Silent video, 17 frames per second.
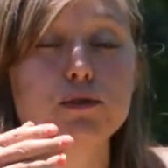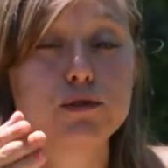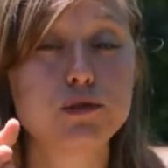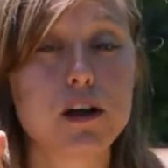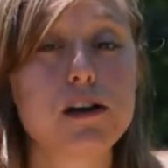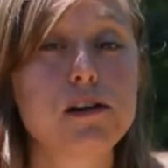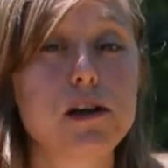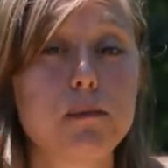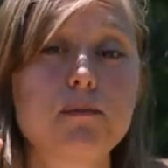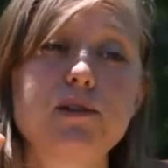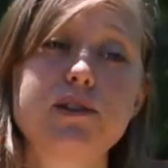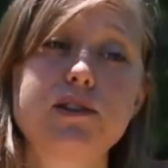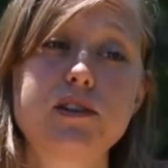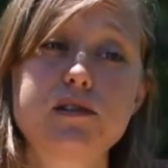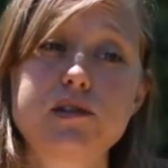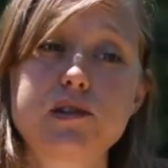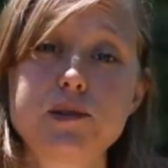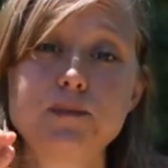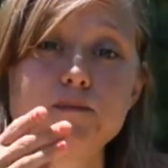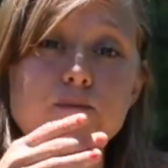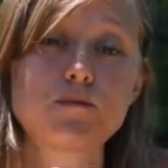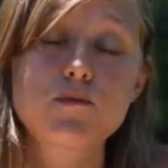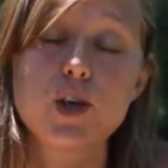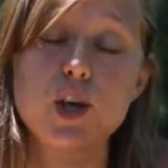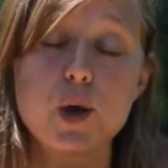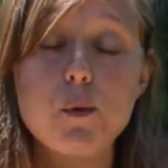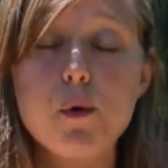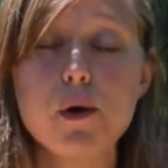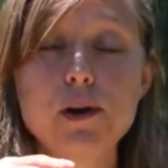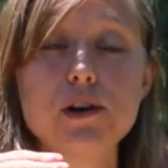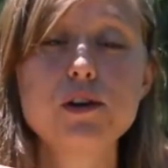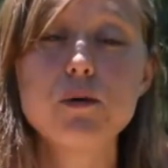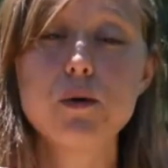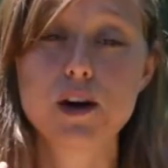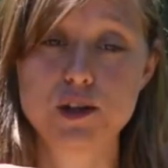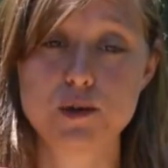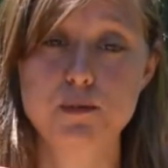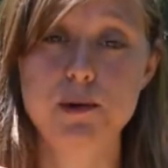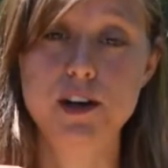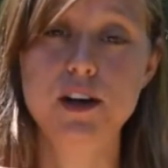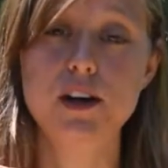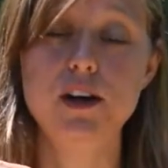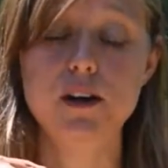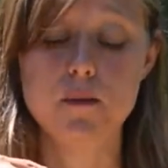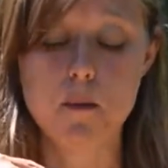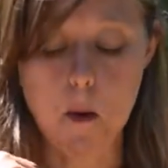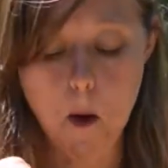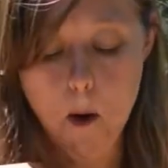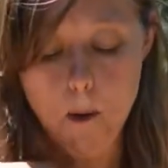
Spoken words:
You signed up for this. You wanted to watch me eat.